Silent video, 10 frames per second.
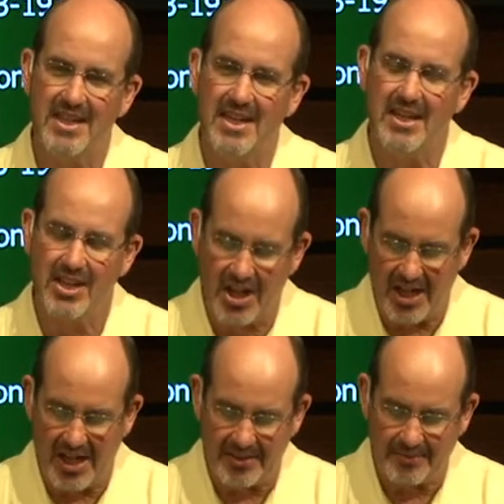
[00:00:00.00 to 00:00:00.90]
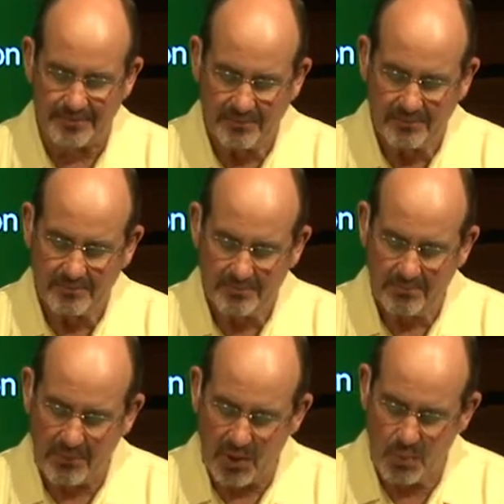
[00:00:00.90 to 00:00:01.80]
in God
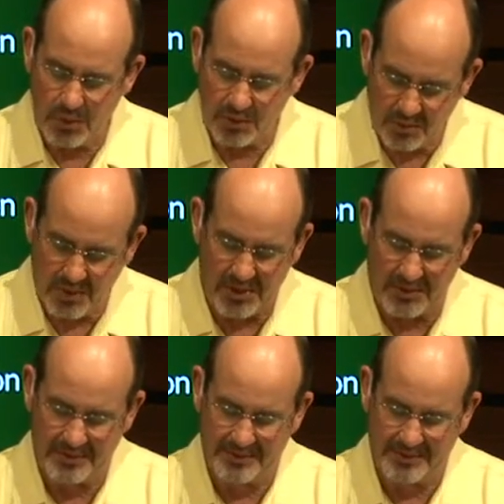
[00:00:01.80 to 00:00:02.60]
will grow.